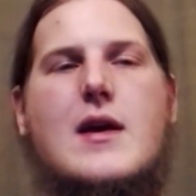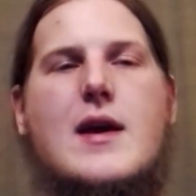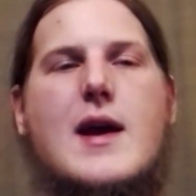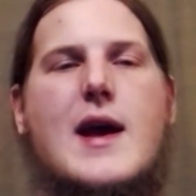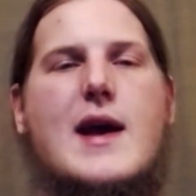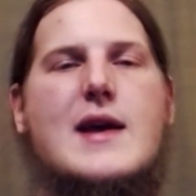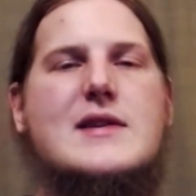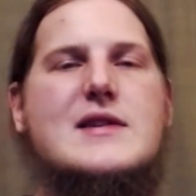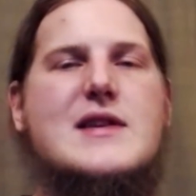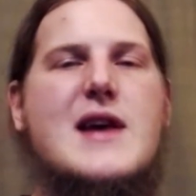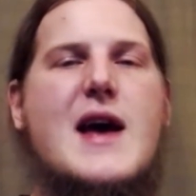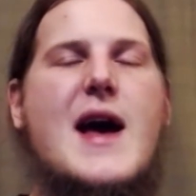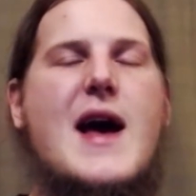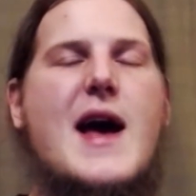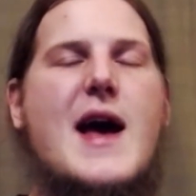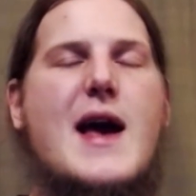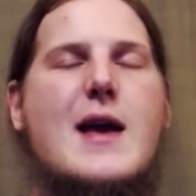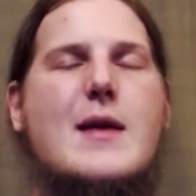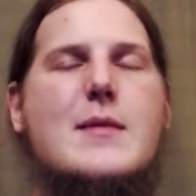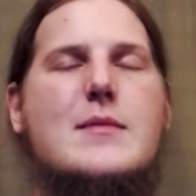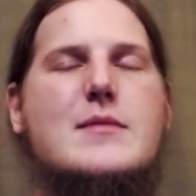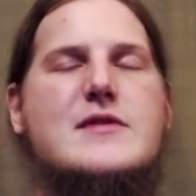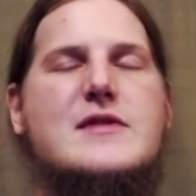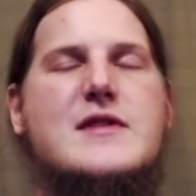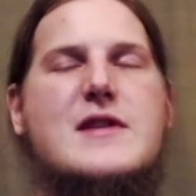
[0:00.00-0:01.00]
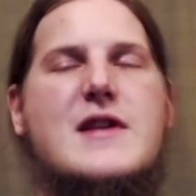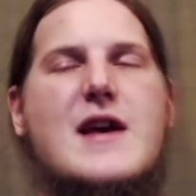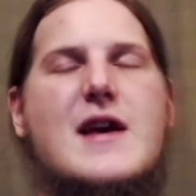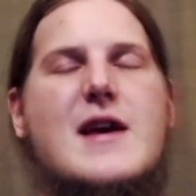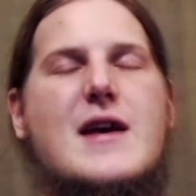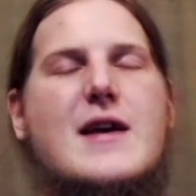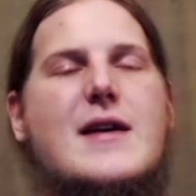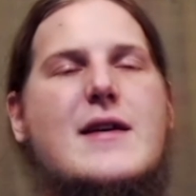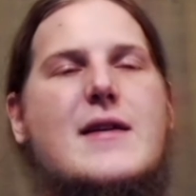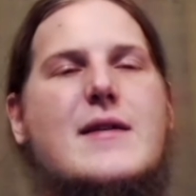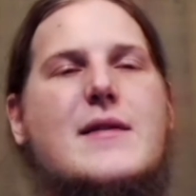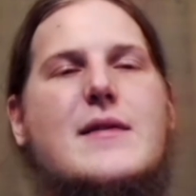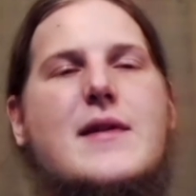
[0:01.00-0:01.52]
at times
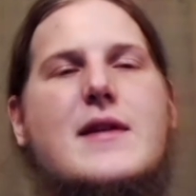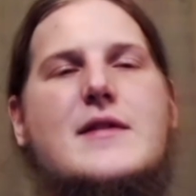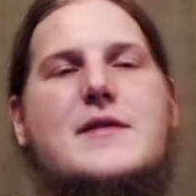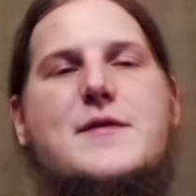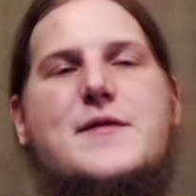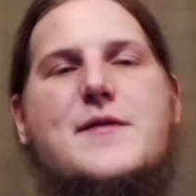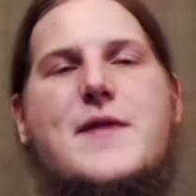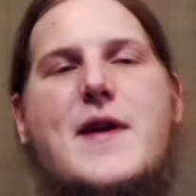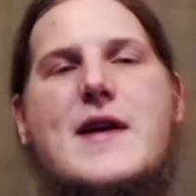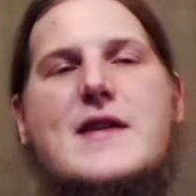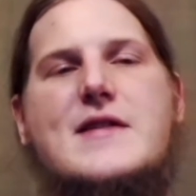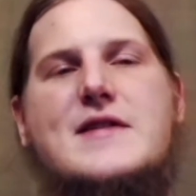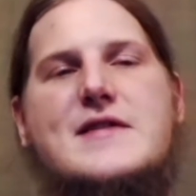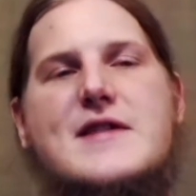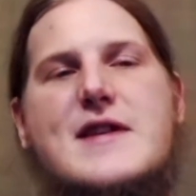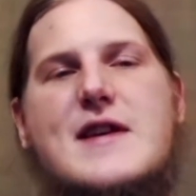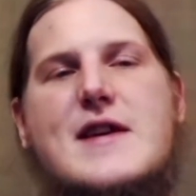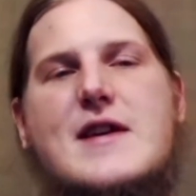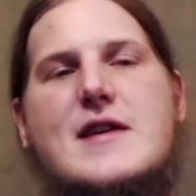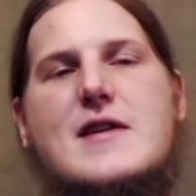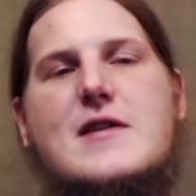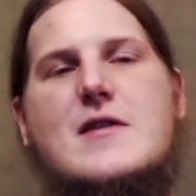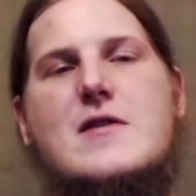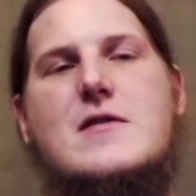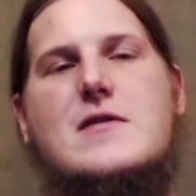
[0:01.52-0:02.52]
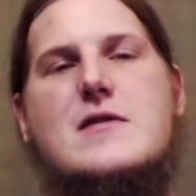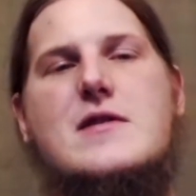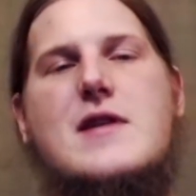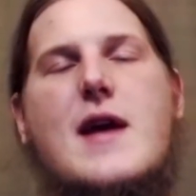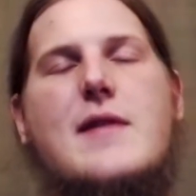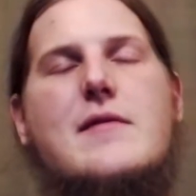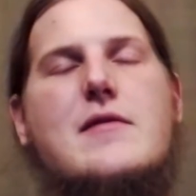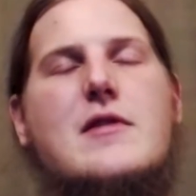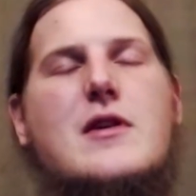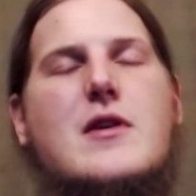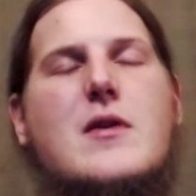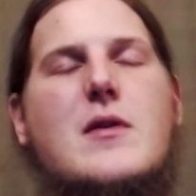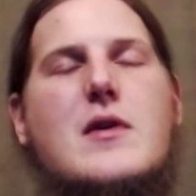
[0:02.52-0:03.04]
that, let's face it, you're
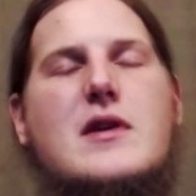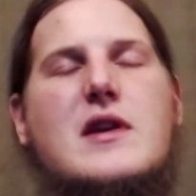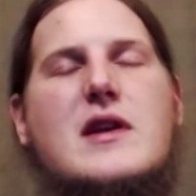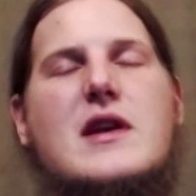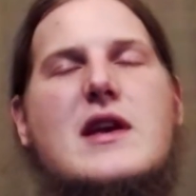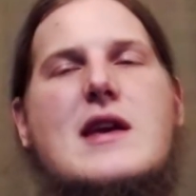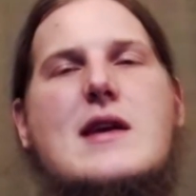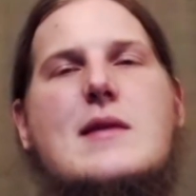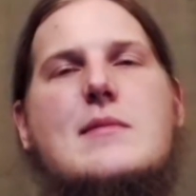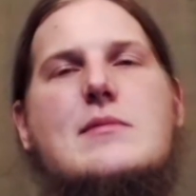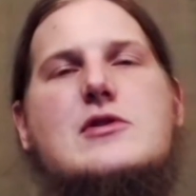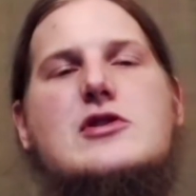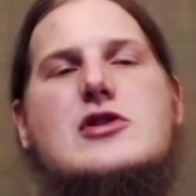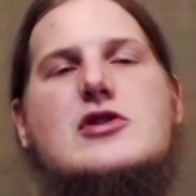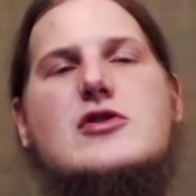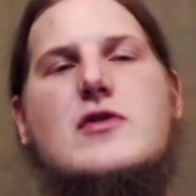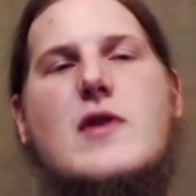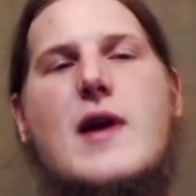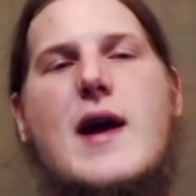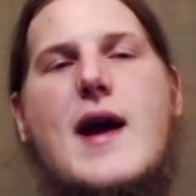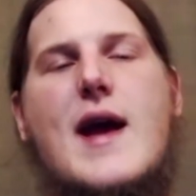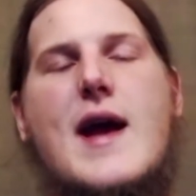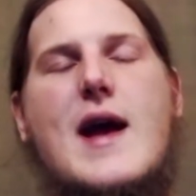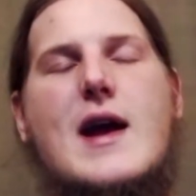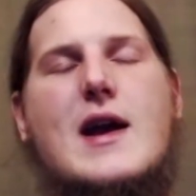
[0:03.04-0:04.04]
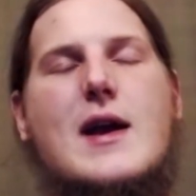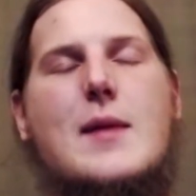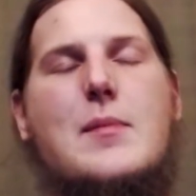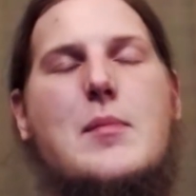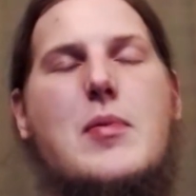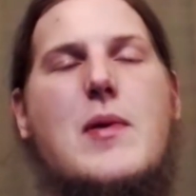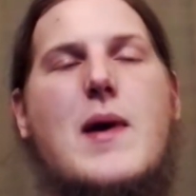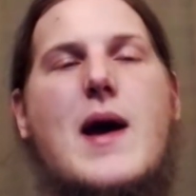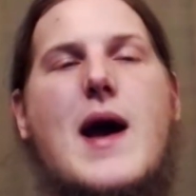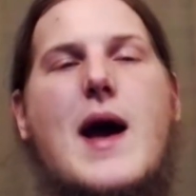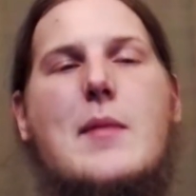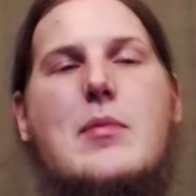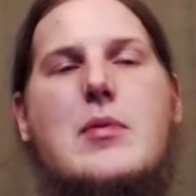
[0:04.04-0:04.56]
never going to keep track
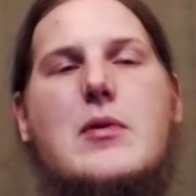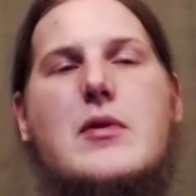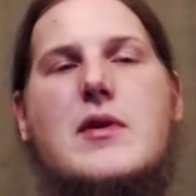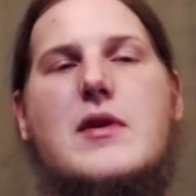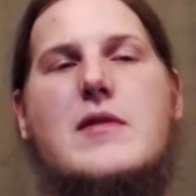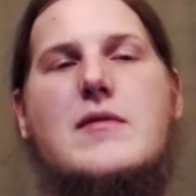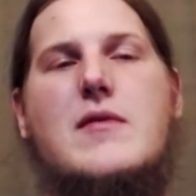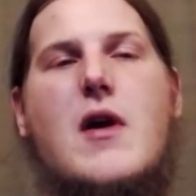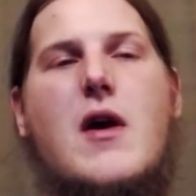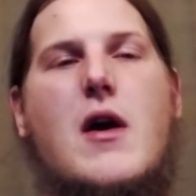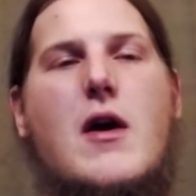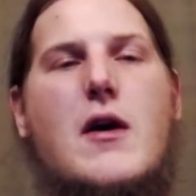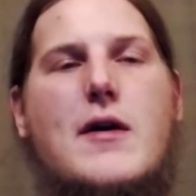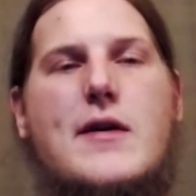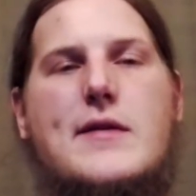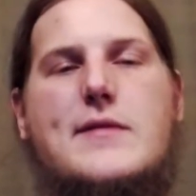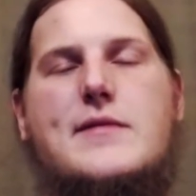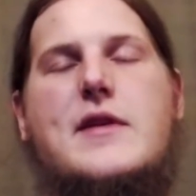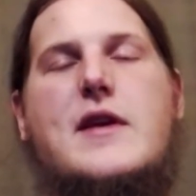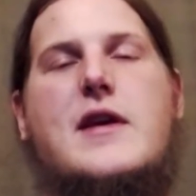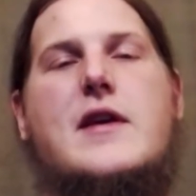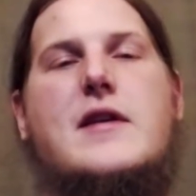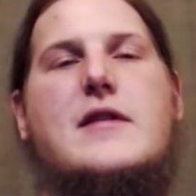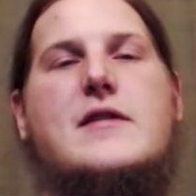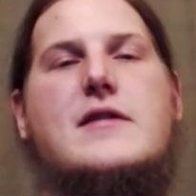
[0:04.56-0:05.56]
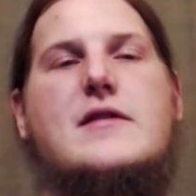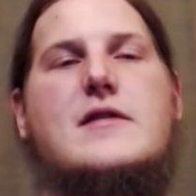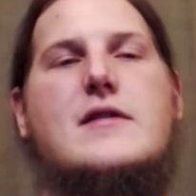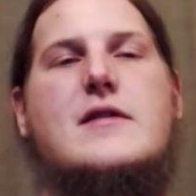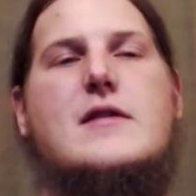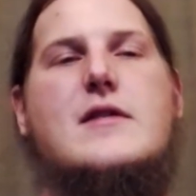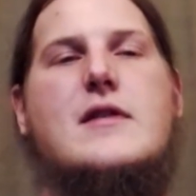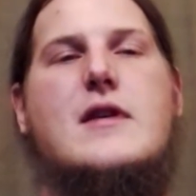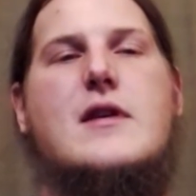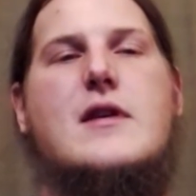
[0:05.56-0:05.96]
properly of all of this.